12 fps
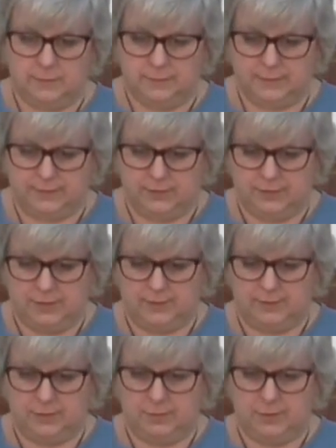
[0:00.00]
There's nothing
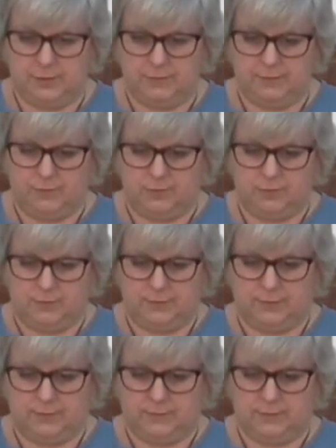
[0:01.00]
stopping you, of
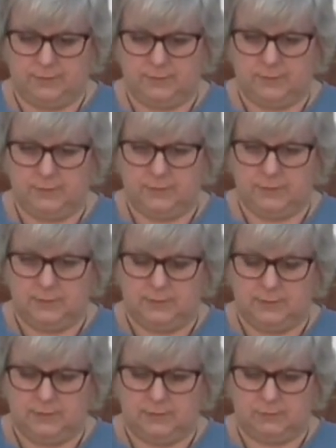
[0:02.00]
course,
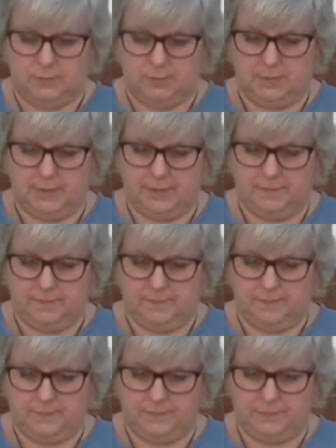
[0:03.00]
swapping them.
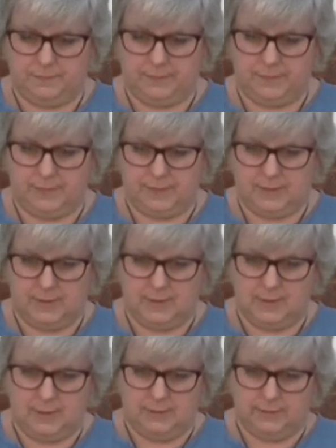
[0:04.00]

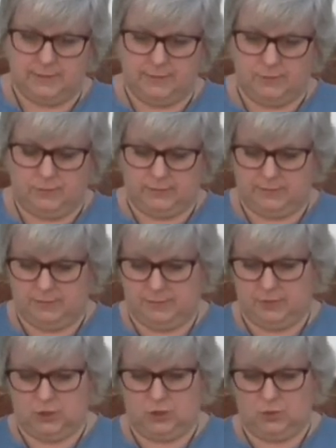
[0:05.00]
So if you wanted to put
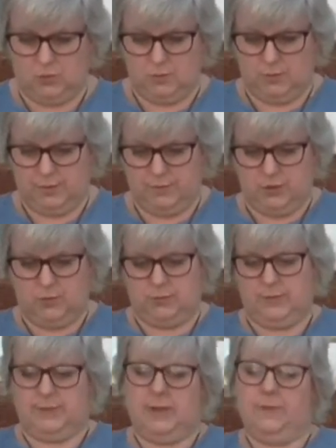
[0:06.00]
the short one on the
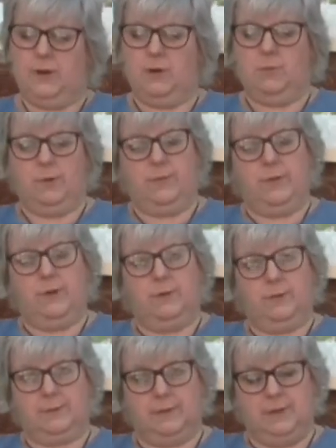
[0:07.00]
shorter side and the long one on the
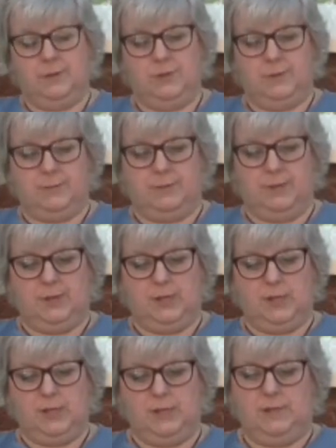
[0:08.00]
longer side, you absolutely
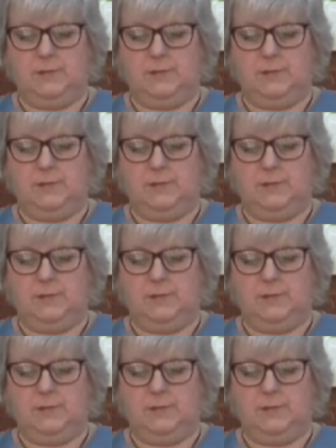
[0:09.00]
could.